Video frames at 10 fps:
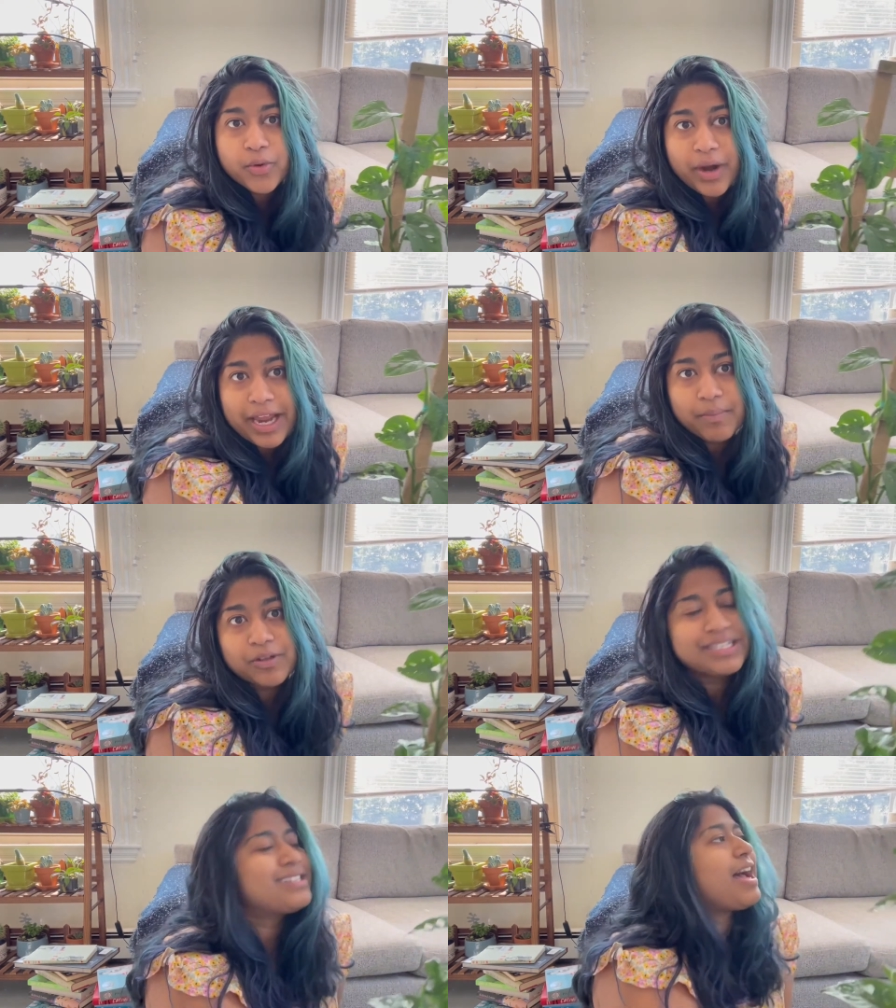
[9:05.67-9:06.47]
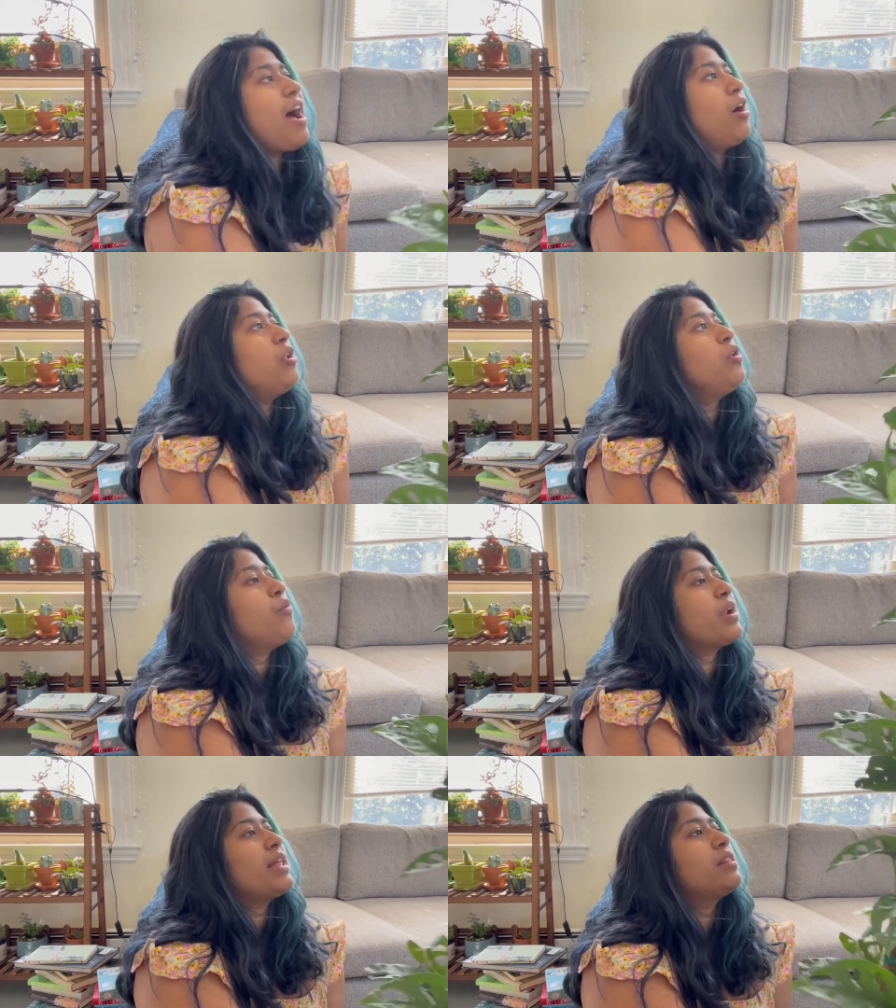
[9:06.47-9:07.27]
were able to tell
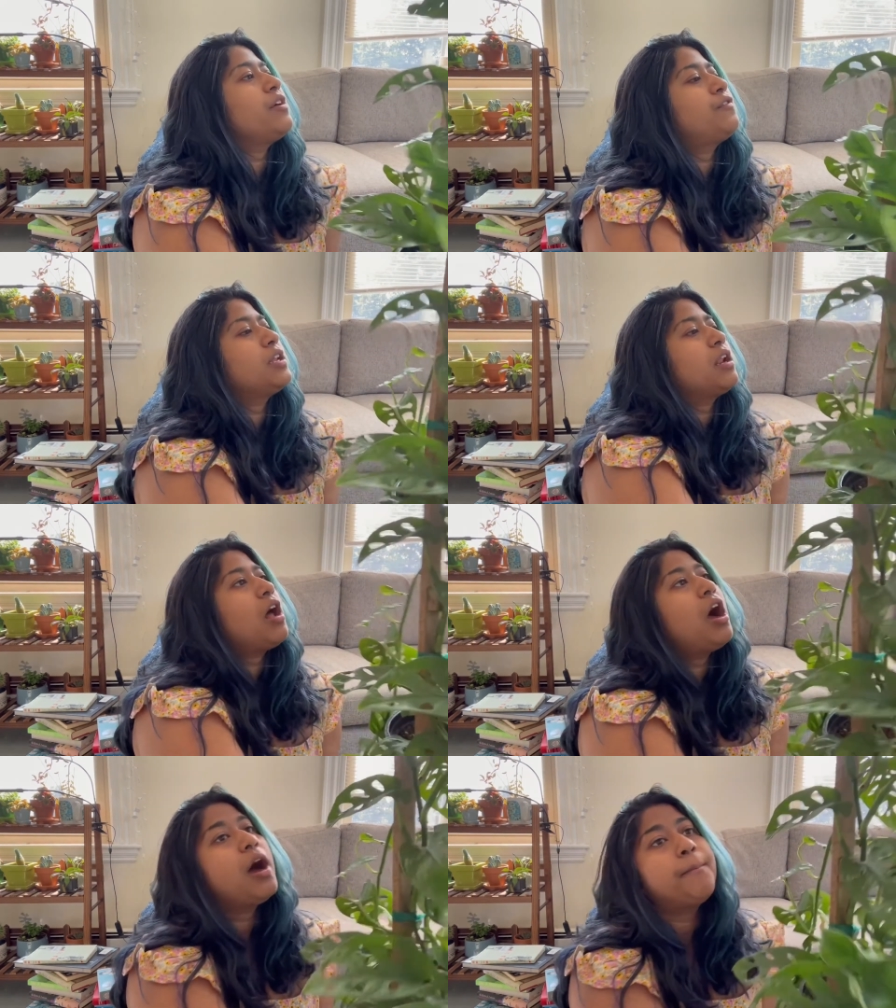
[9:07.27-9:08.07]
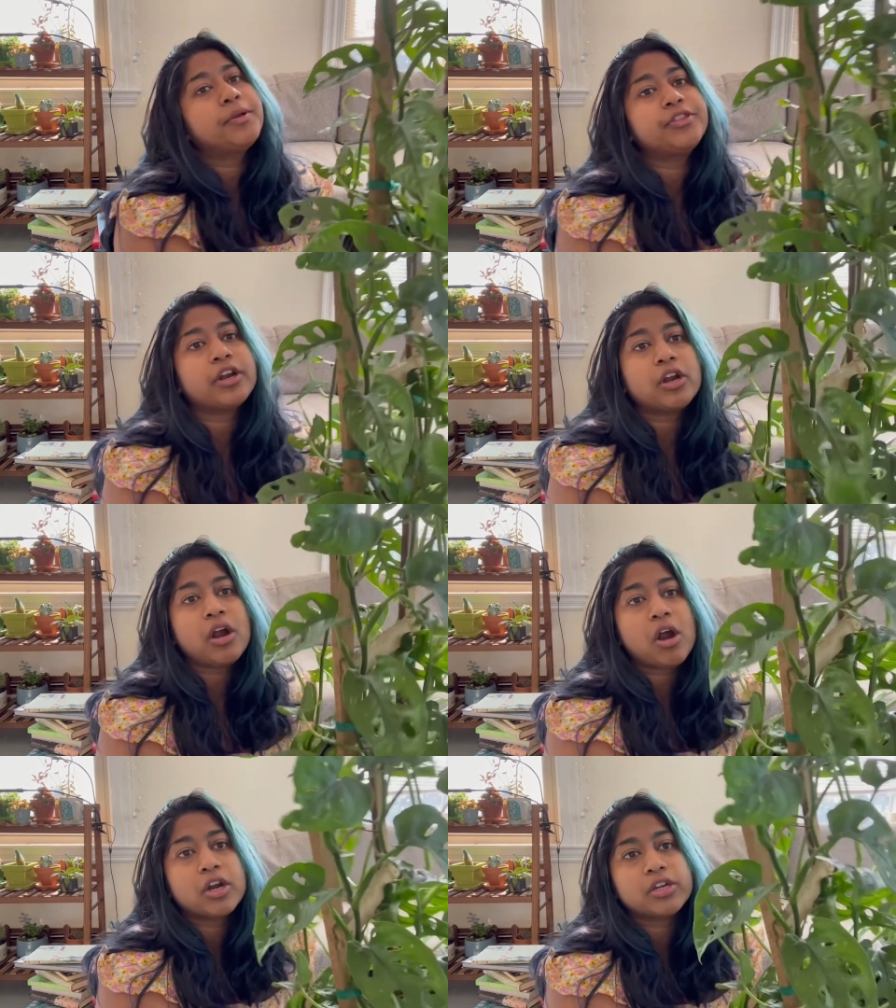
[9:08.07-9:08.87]
when I lifted it up, but
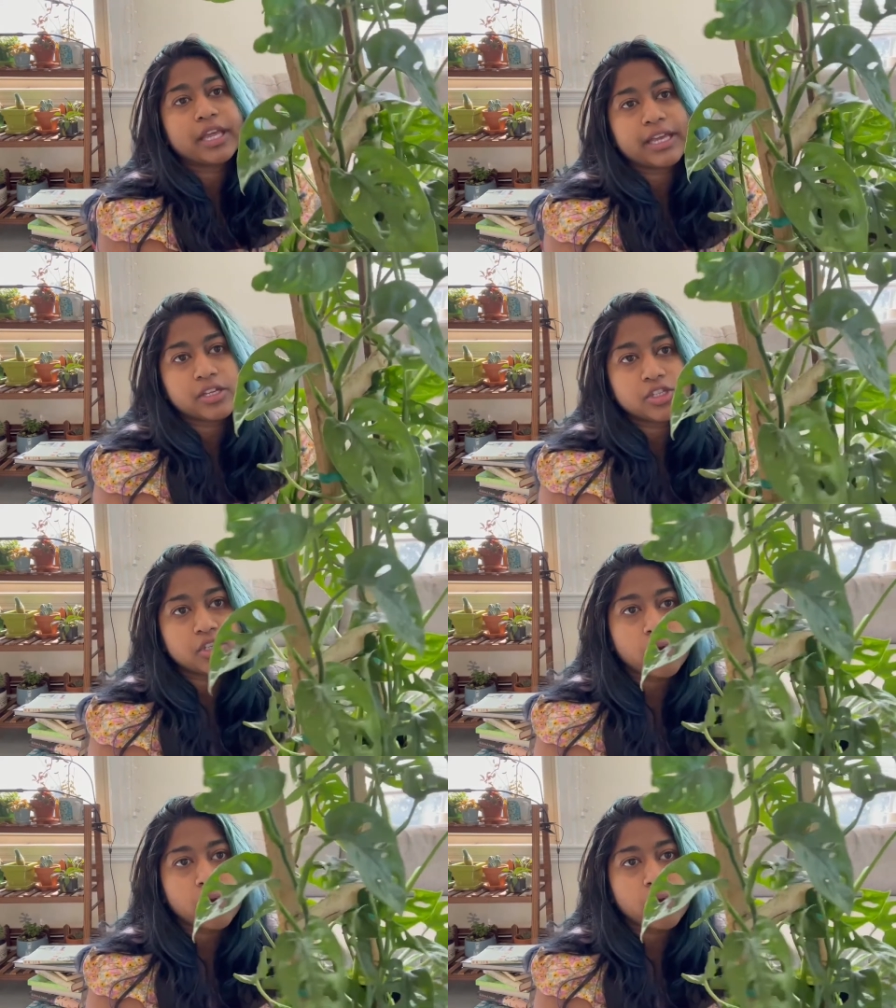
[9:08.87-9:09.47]
there are like so